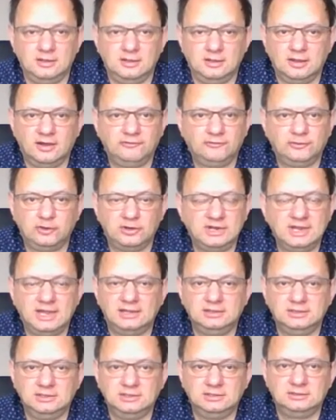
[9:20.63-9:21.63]
After
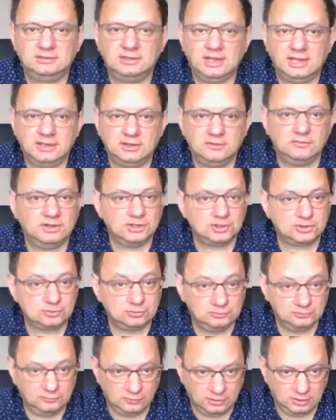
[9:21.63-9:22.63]
that, it anyway
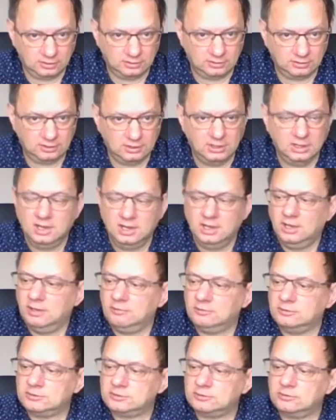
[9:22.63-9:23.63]
should work.
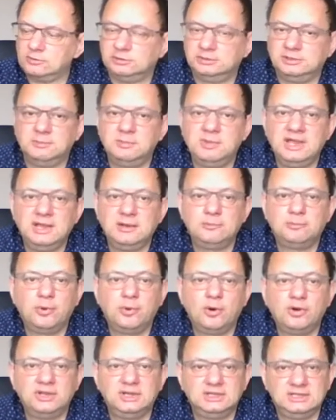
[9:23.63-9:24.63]
So the main
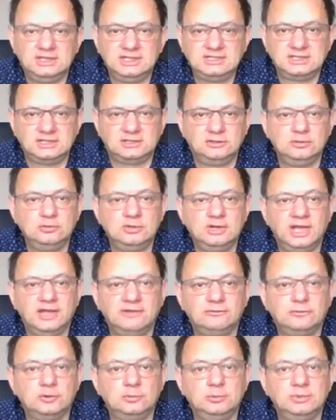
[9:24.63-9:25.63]
point is that you
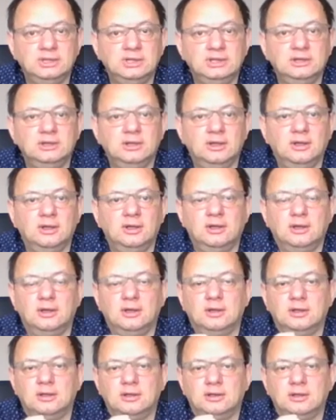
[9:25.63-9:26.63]
have to be
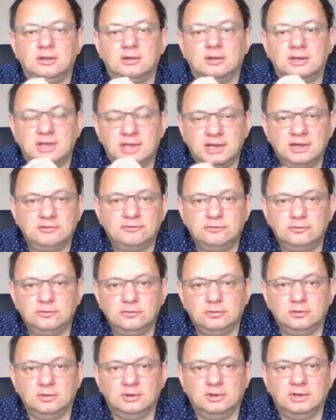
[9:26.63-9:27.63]

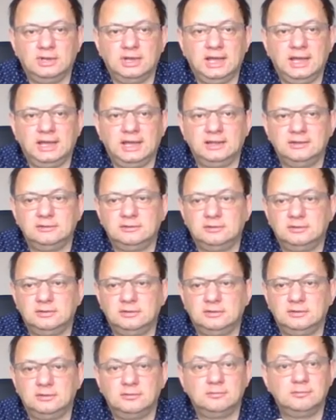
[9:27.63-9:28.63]
careful and
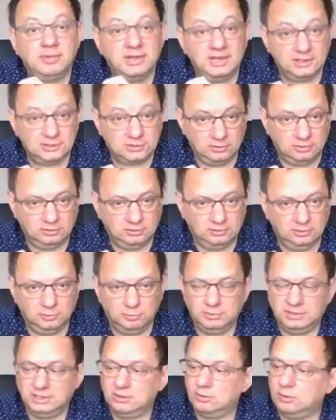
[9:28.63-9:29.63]
patient,
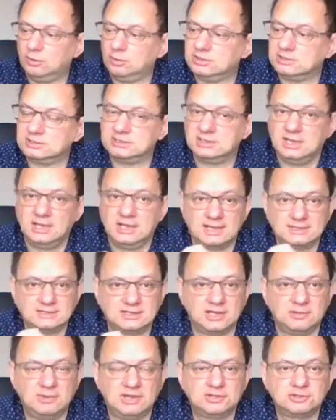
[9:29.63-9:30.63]
because, as
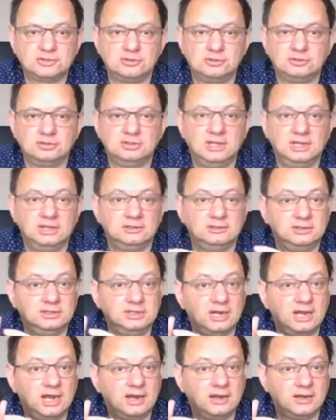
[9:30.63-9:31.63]
I mentioned,
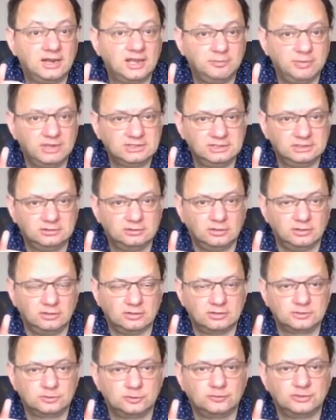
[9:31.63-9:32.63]
there are
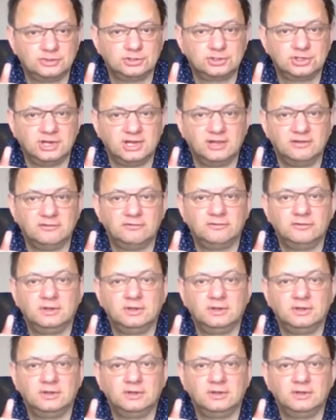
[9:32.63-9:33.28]
capacitors which have